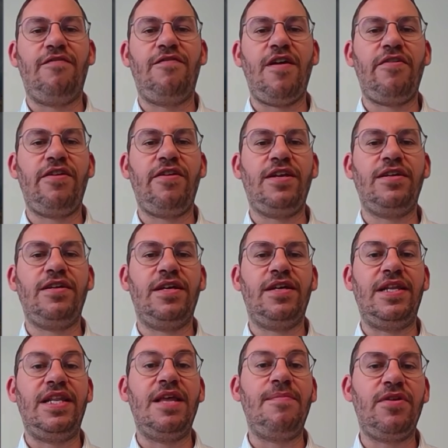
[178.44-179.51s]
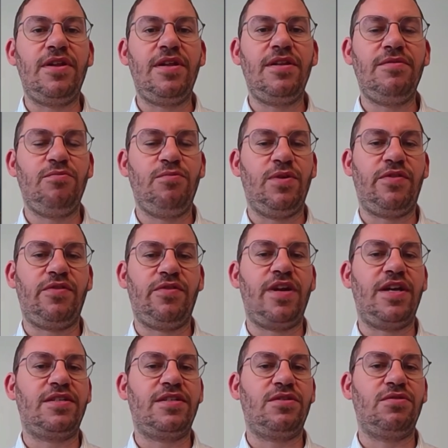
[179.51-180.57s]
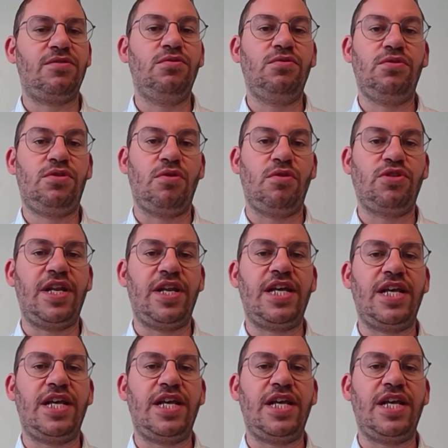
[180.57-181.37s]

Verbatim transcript: very liberal with regards to social